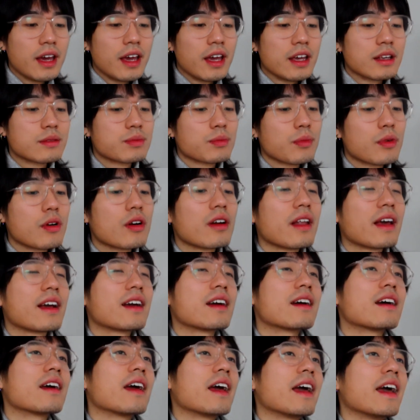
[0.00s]
It's more
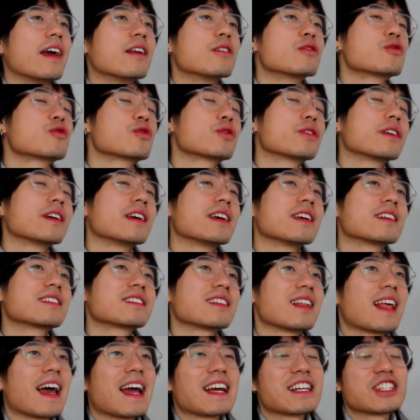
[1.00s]
like an entry
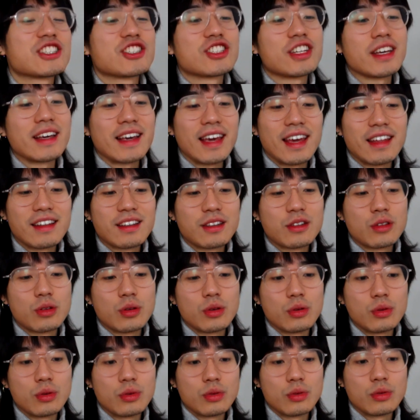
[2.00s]
slash ticket
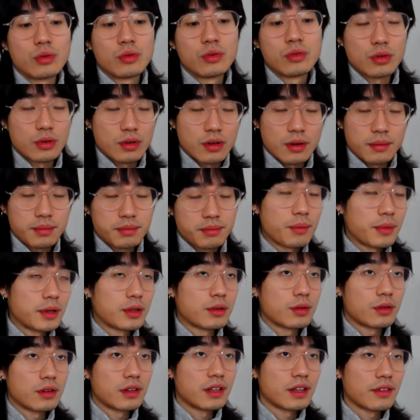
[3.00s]
to Europe for me
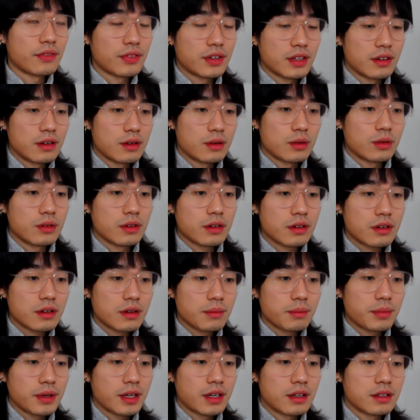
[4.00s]
to live here
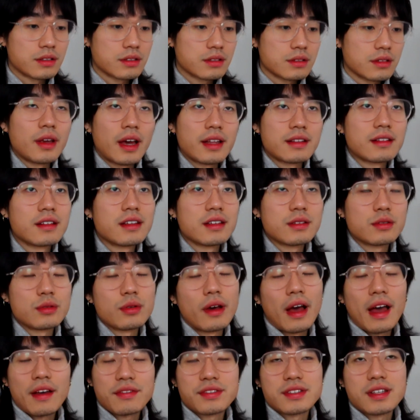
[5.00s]
longer, because at least
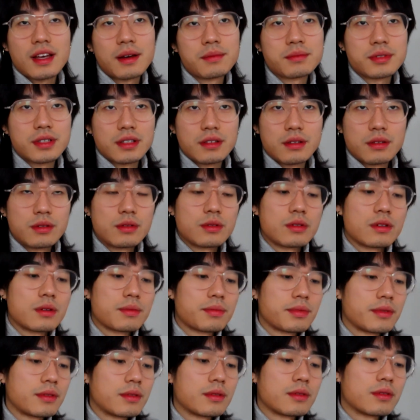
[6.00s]
you have something in
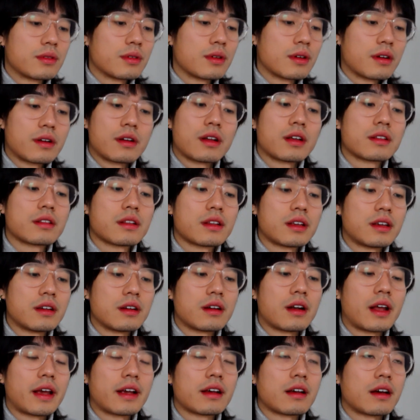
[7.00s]
Europe. You're not
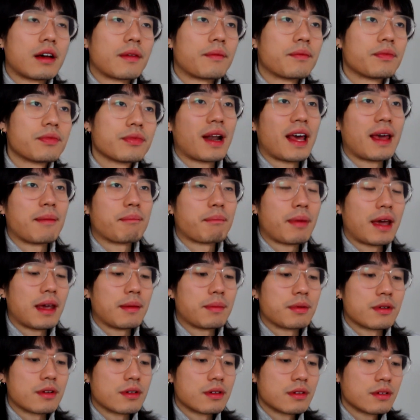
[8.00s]
here like a plain
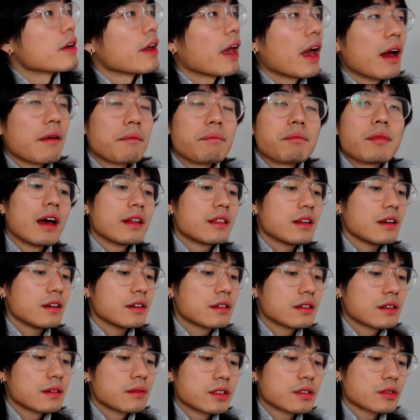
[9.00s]
paper. So yeah, I
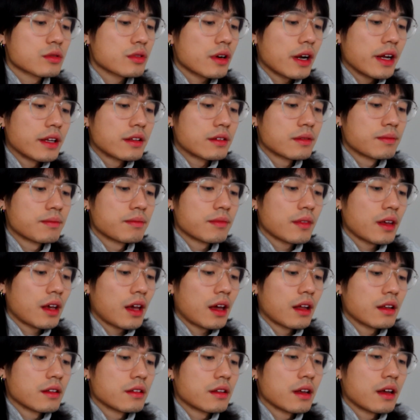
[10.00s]
think it's great.
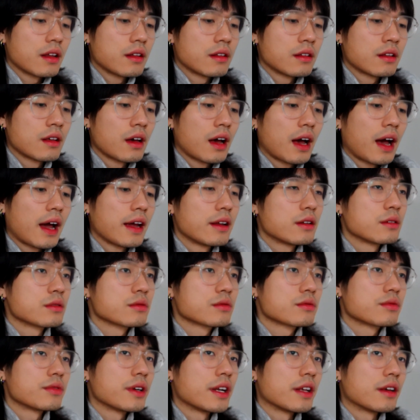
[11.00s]
And then I
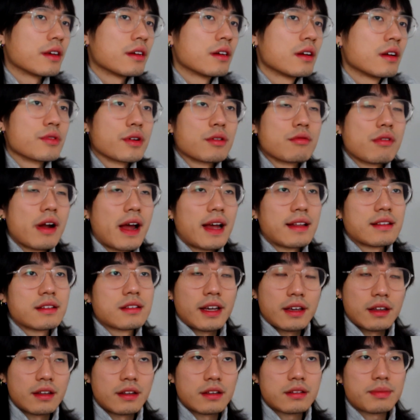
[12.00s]
don't really regret
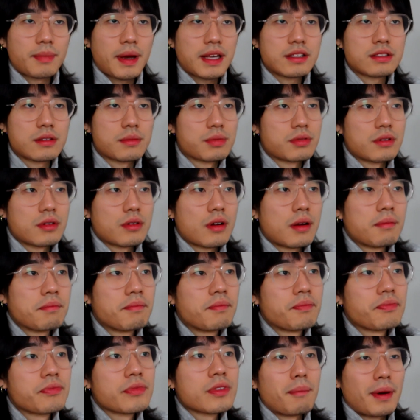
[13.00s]
taking this master
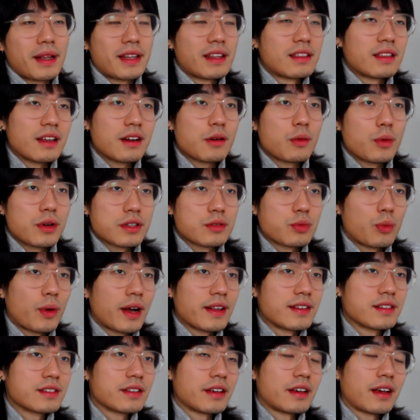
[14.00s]
program. But there was
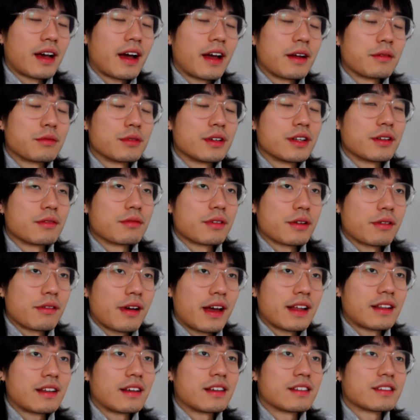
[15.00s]
one thing I really
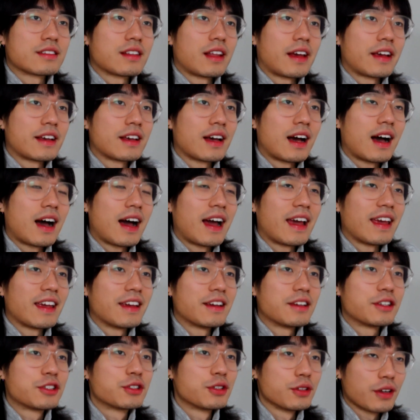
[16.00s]
regret. It's like
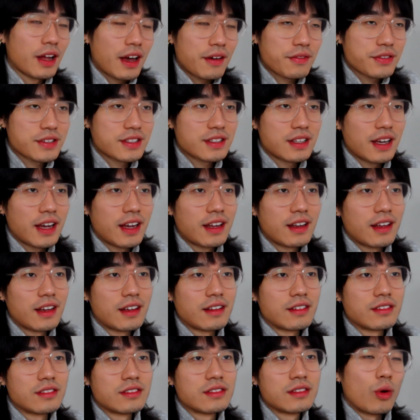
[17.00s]
I should have stayed
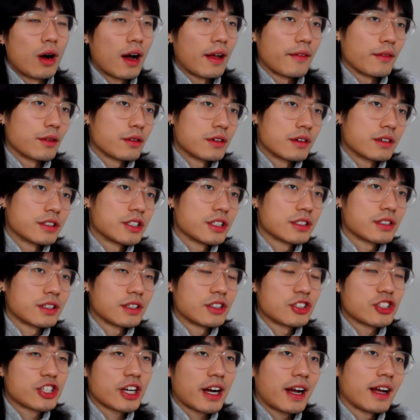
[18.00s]
in Wuhan or just
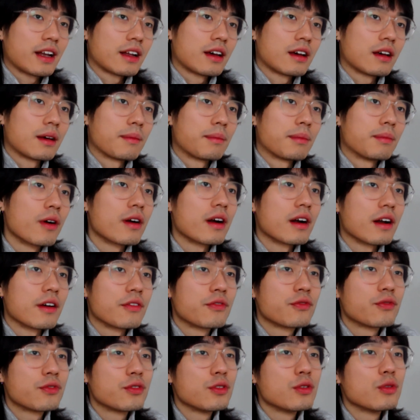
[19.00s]
in China for a
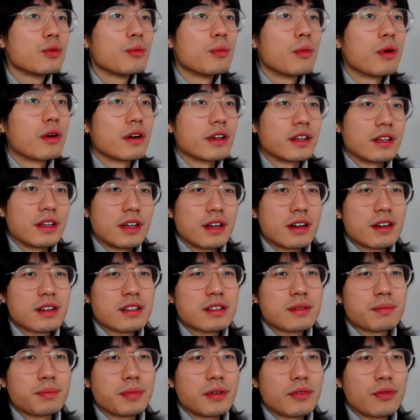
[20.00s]
few more
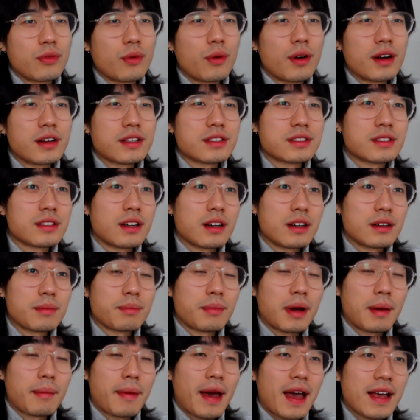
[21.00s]
years before I
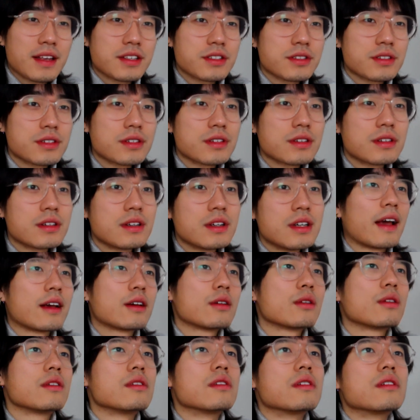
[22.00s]
start my master. I
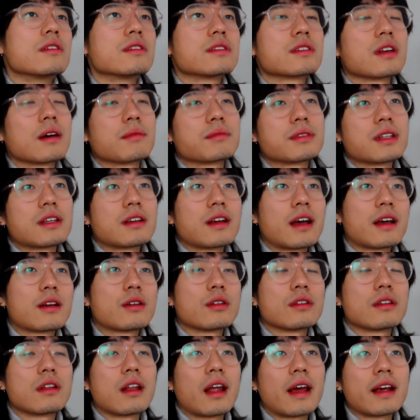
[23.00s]
could learn something. I
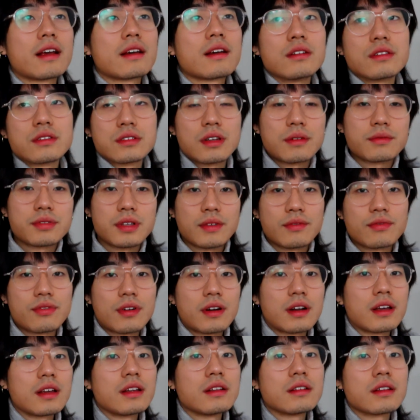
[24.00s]
could like learn something
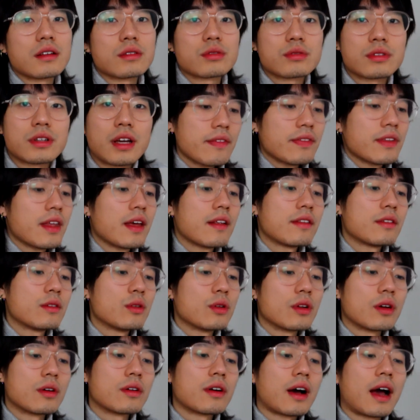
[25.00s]
from the industry. And then,
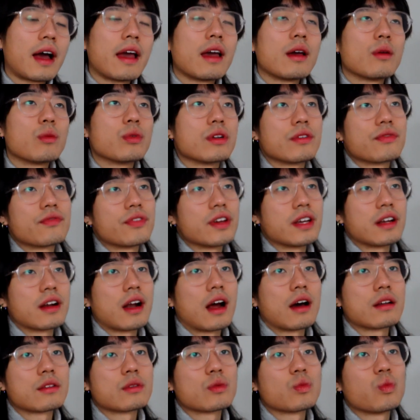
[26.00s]
you know, I would figure
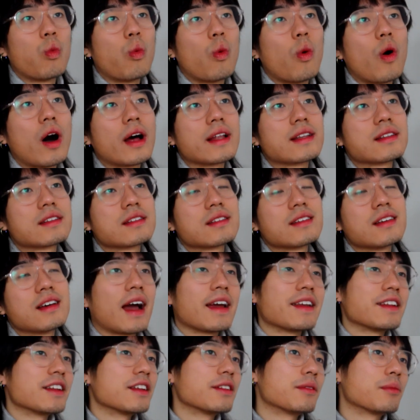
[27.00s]
out what
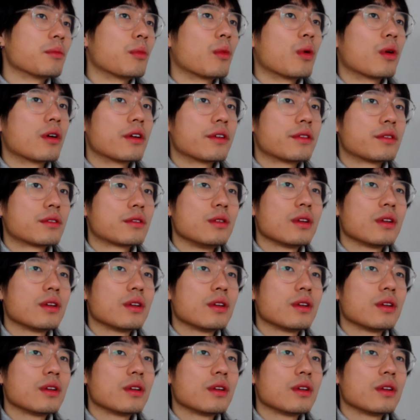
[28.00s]
I need more.